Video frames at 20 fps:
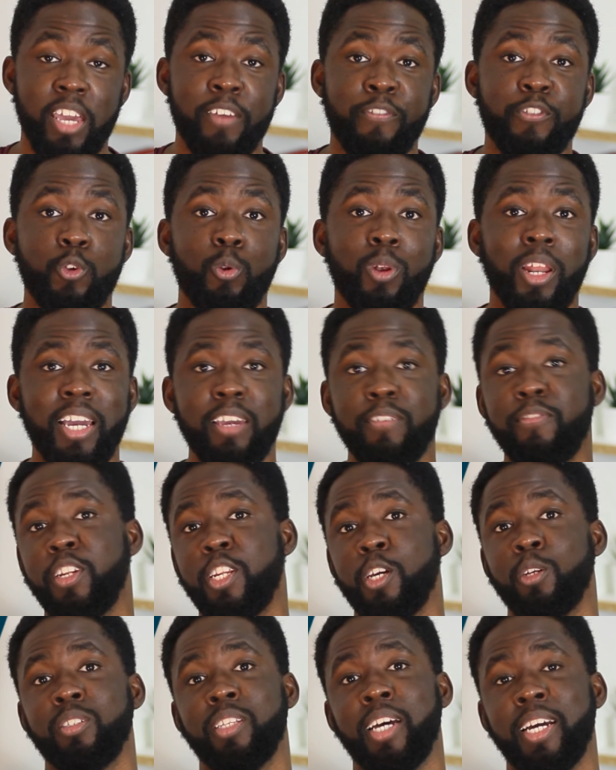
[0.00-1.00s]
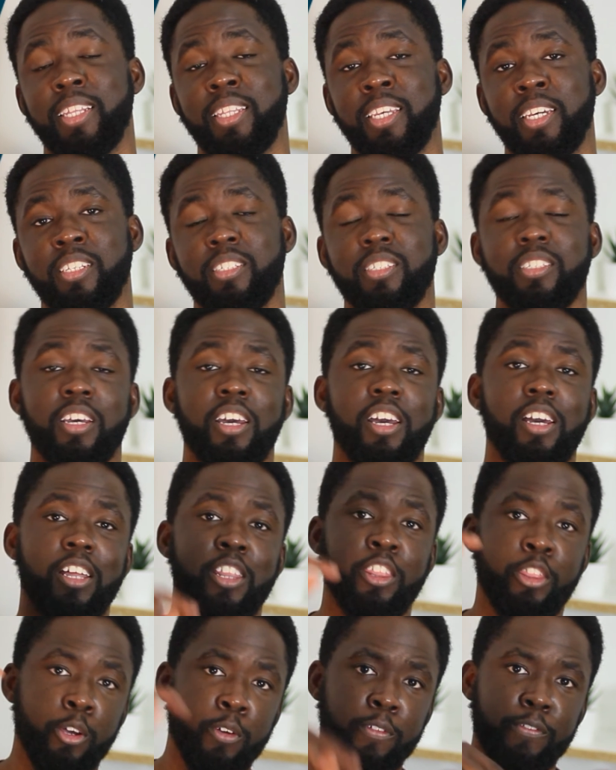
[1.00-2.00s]
if you like videos like this,
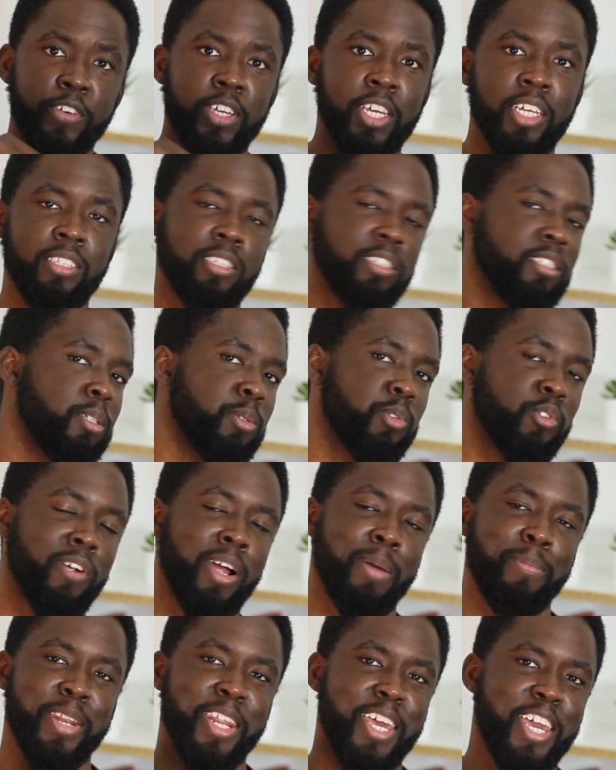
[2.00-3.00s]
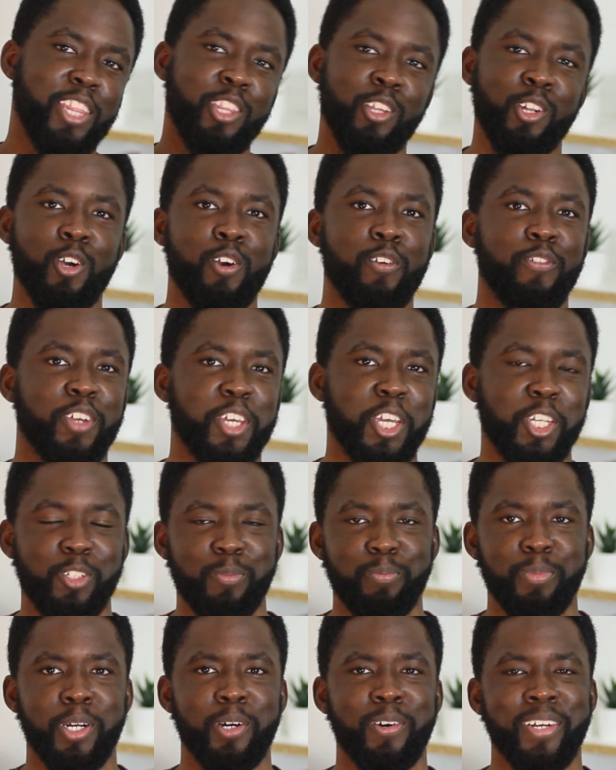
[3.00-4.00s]
don't forget to subscribe and hit the notification
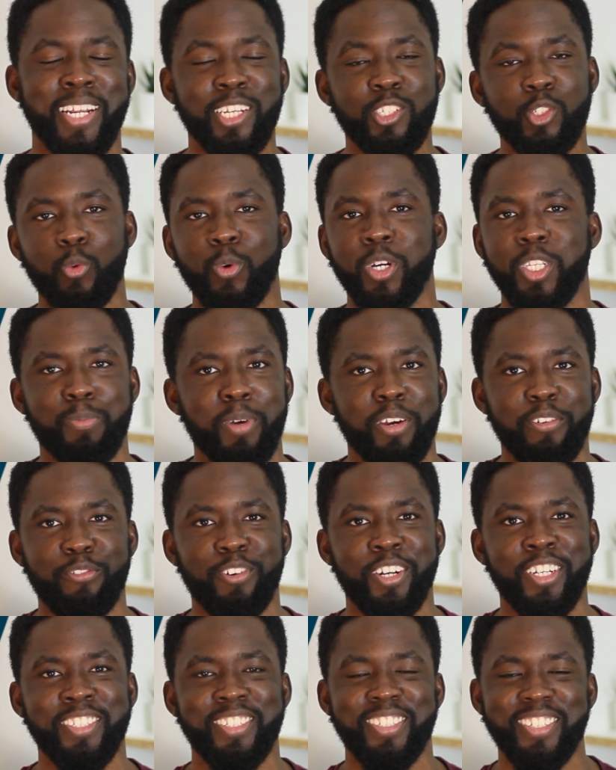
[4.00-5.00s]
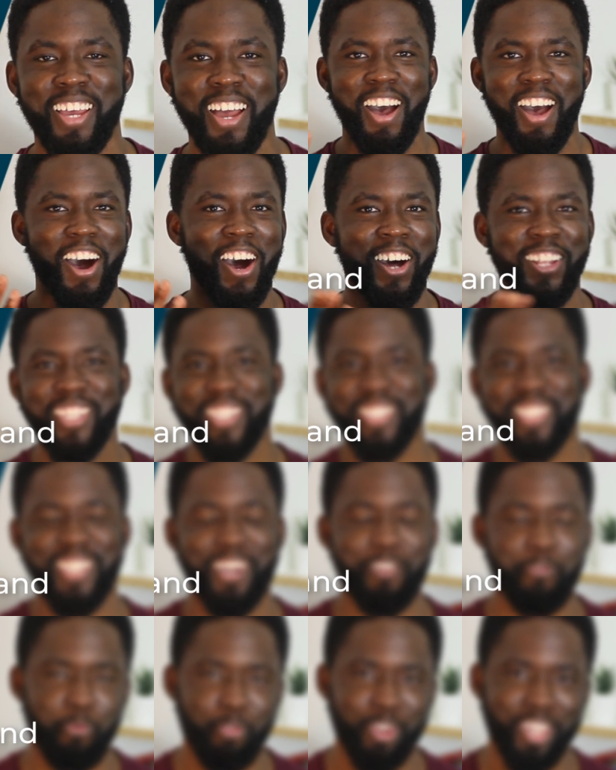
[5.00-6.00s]
bell. And as always, my friends,
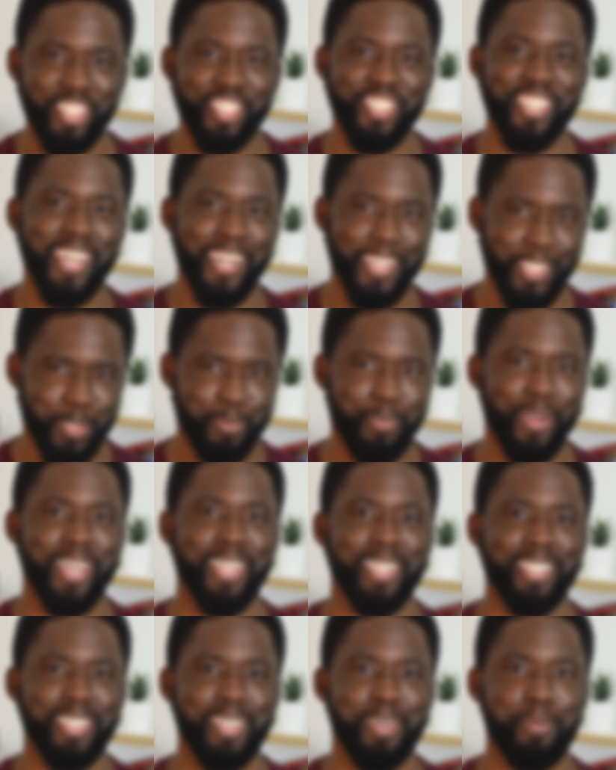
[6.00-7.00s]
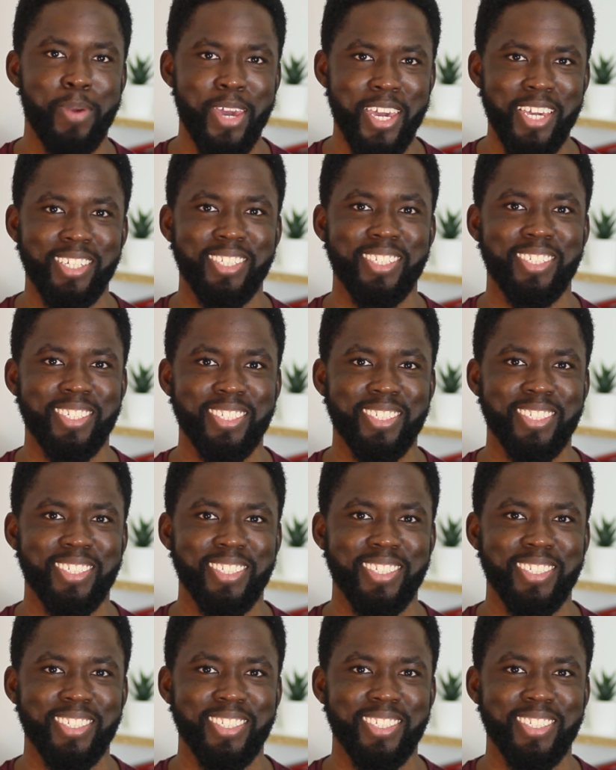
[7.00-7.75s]
understand, reach, and expand. Peace.